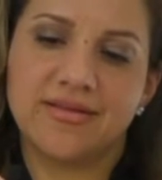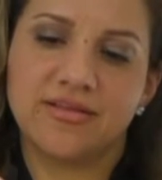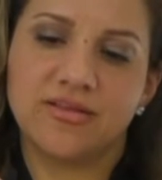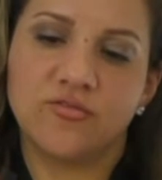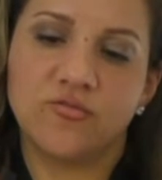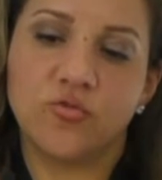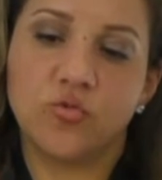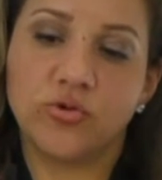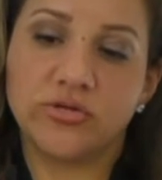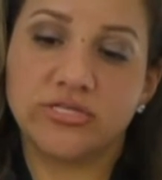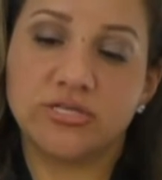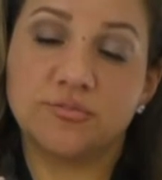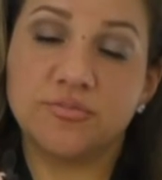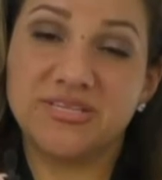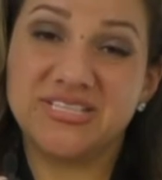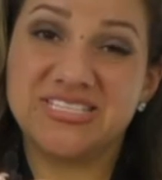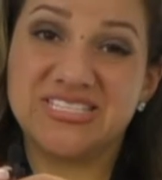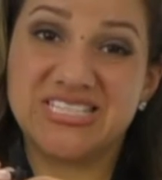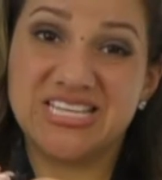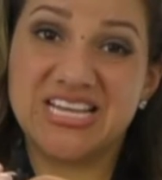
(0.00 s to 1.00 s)
for it to be
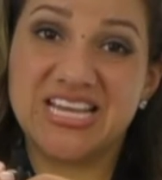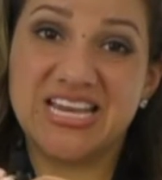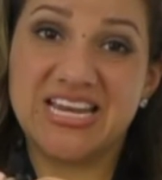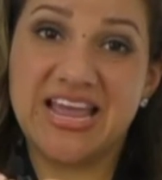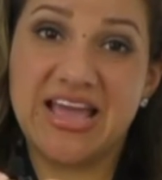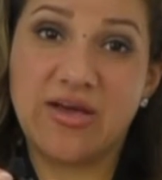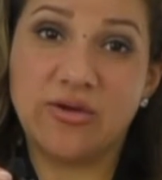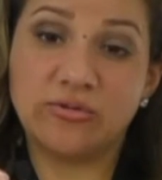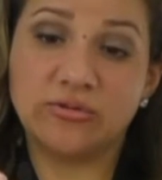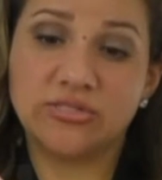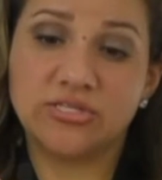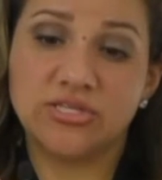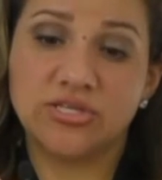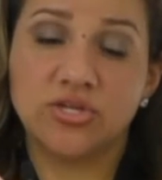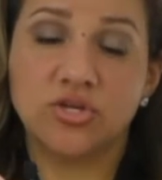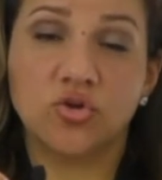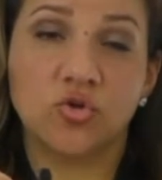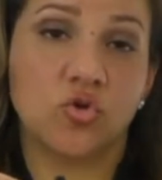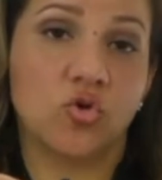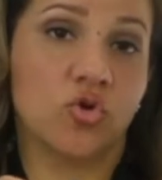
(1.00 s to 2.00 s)
sticking out,
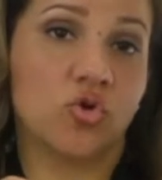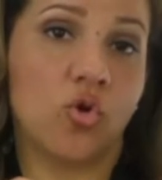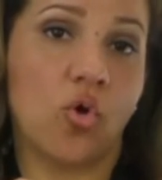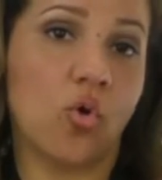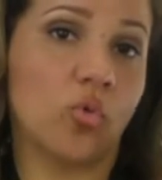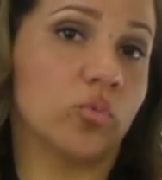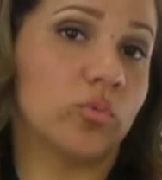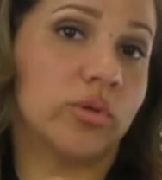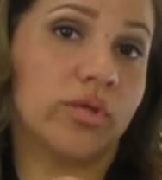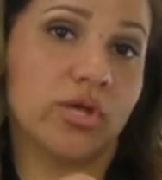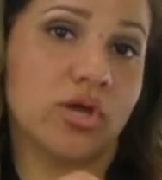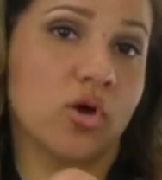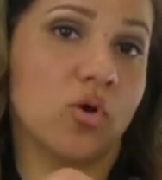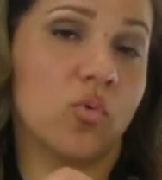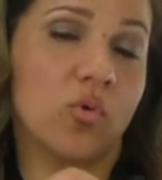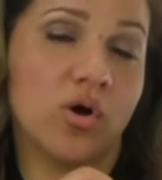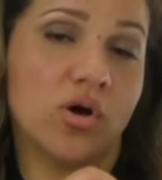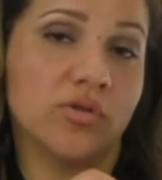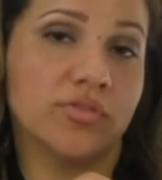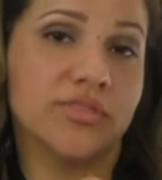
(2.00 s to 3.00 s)
could only
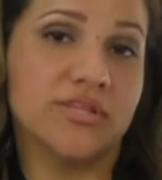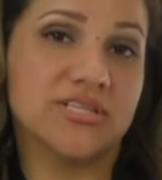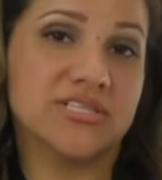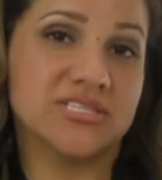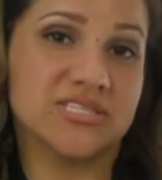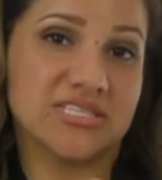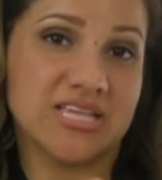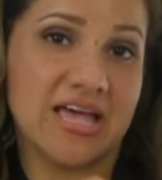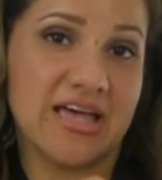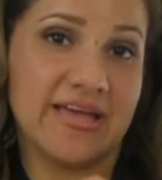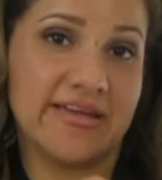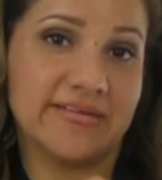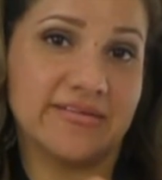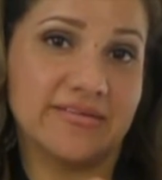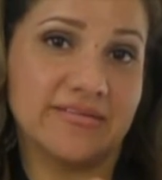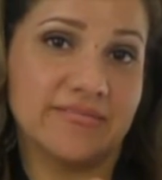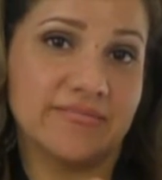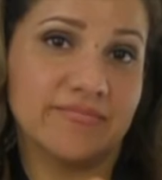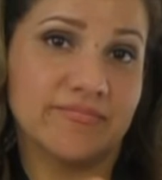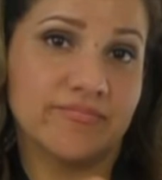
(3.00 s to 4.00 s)
go on this side
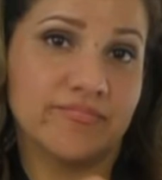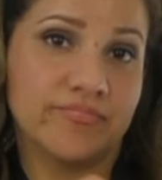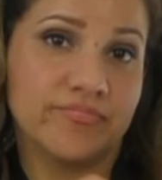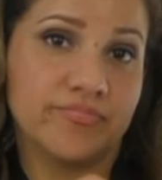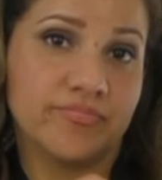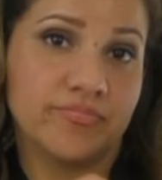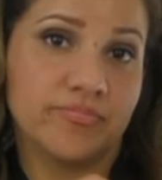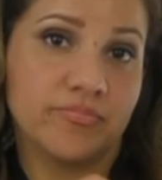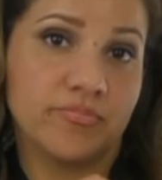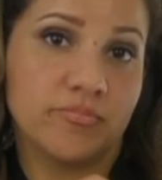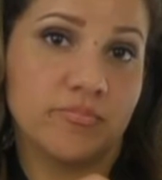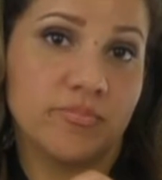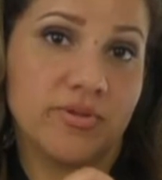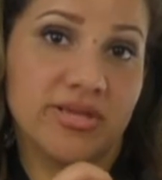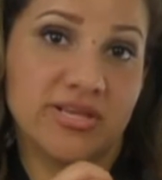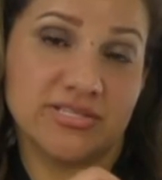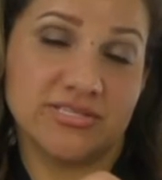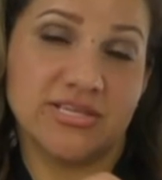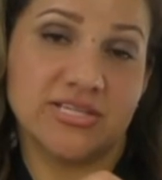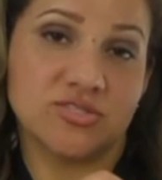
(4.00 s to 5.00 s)

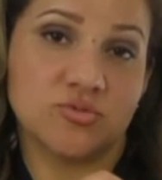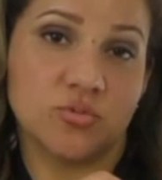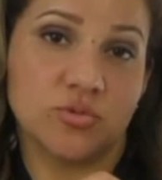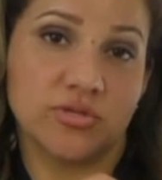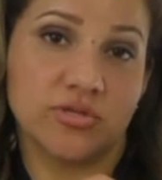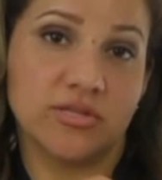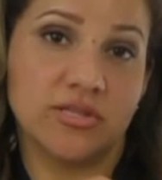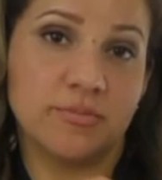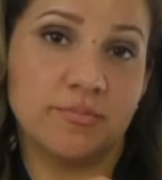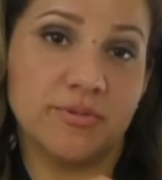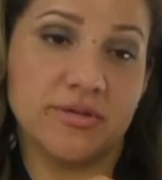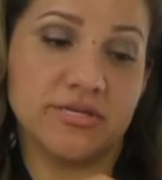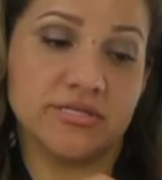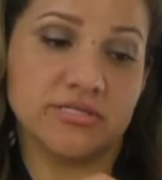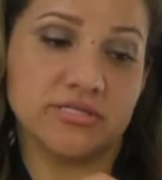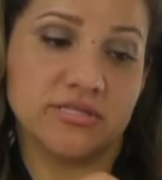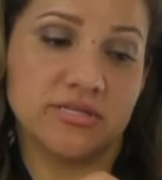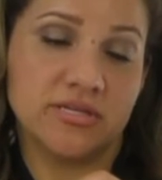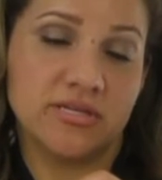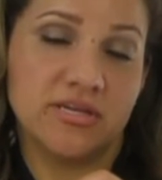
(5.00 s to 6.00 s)
because that's where the clip
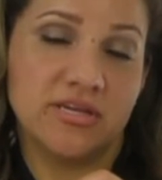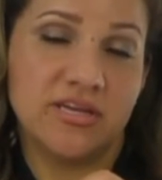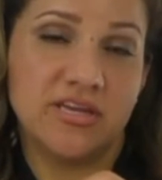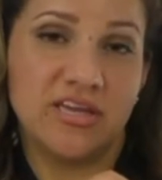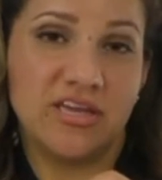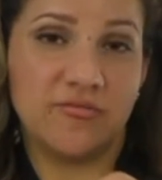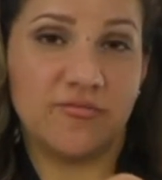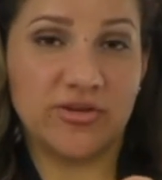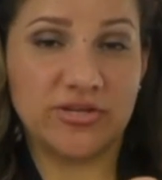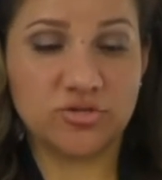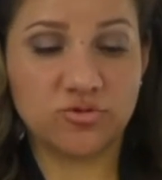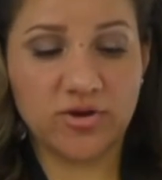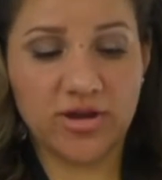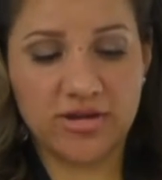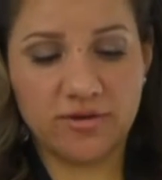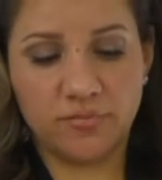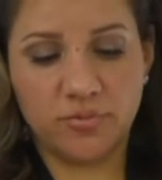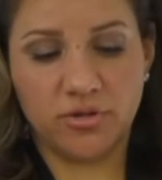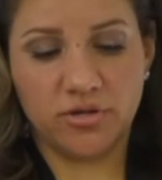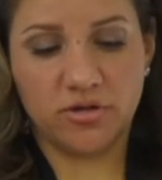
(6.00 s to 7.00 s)
is. If I try
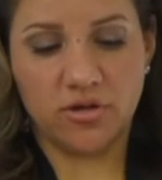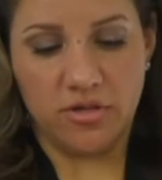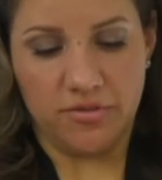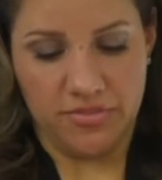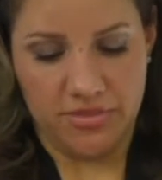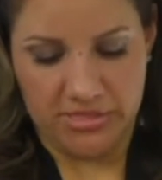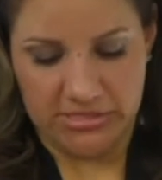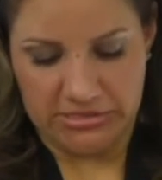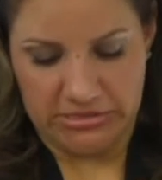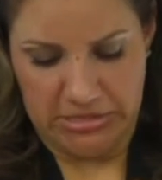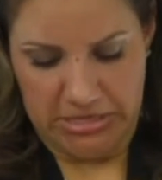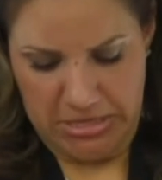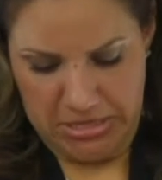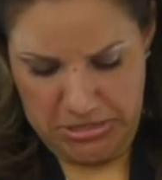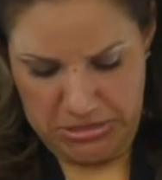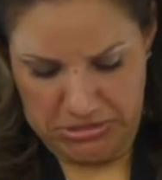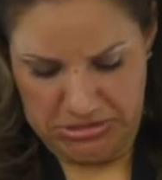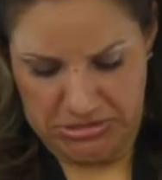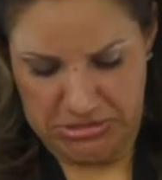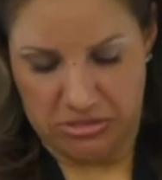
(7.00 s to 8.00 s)
to put it on this side,
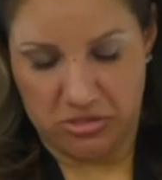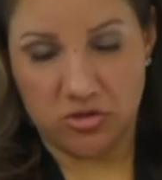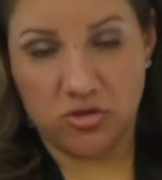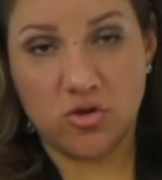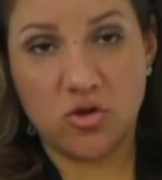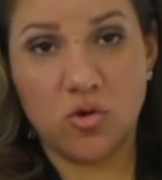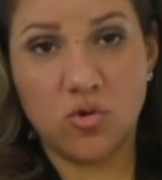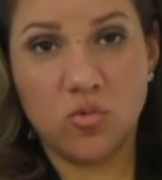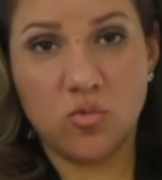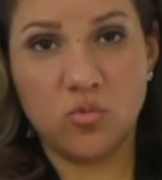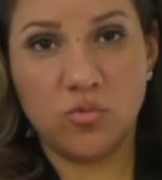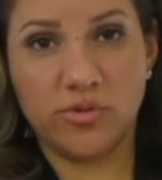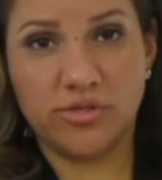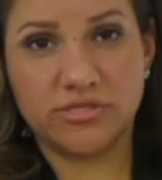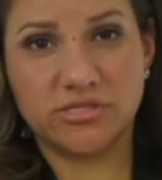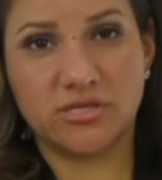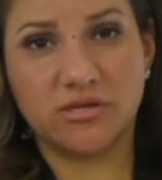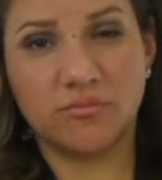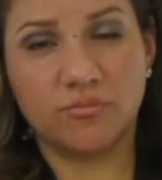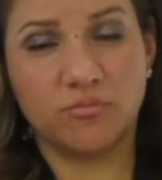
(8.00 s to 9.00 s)
it's
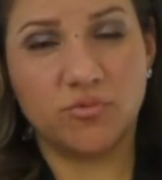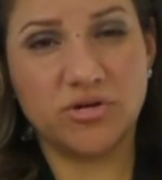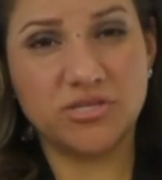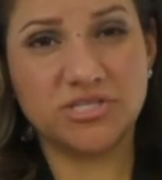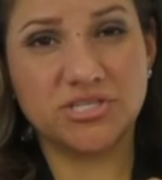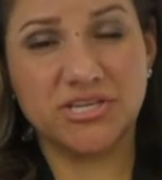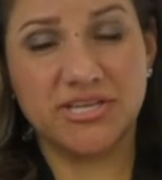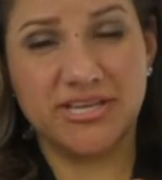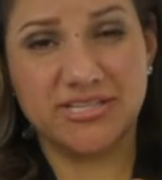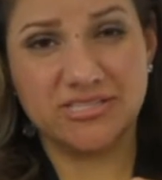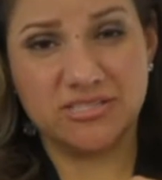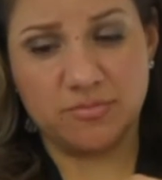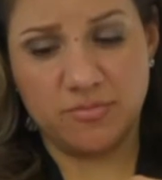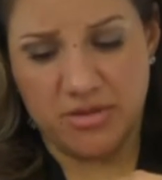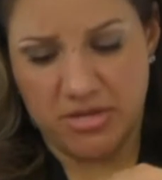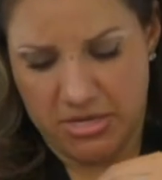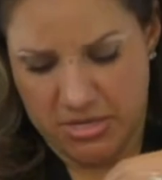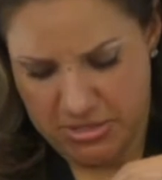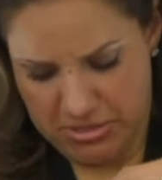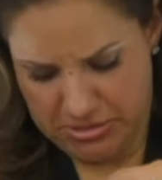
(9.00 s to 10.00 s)
gonna brush against
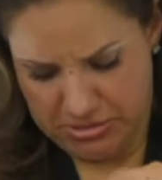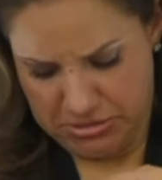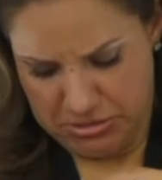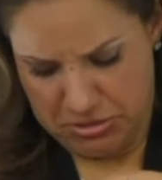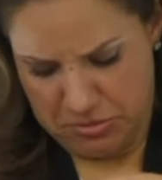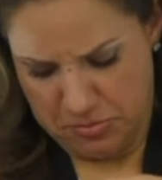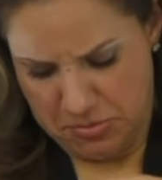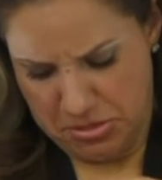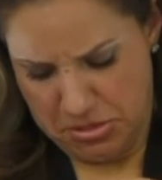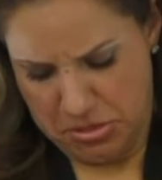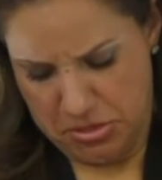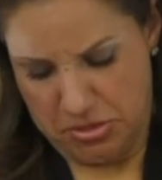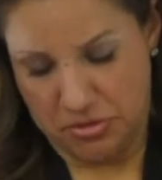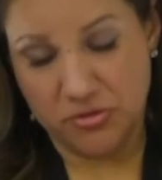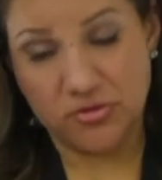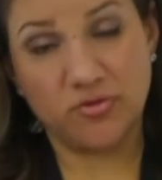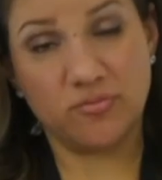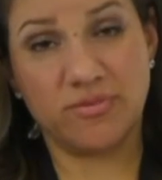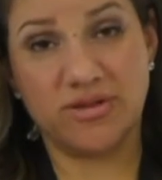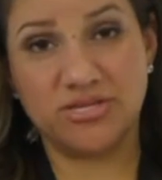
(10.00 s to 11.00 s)
me, and it's gonna be
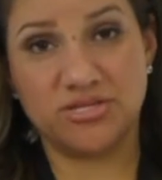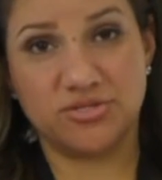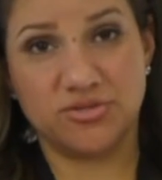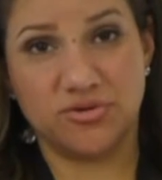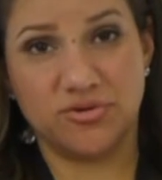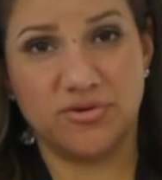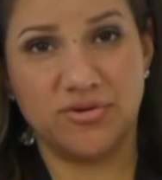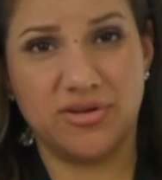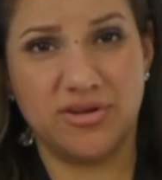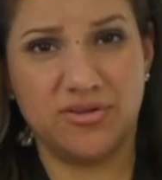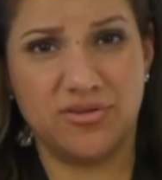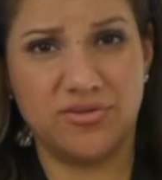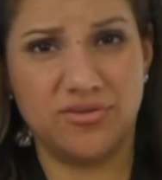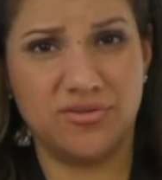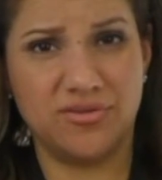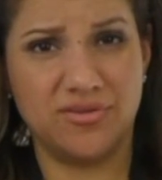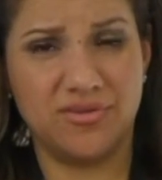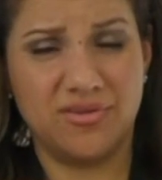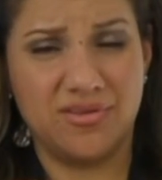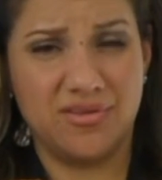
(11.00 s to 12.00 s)
under my shirt, and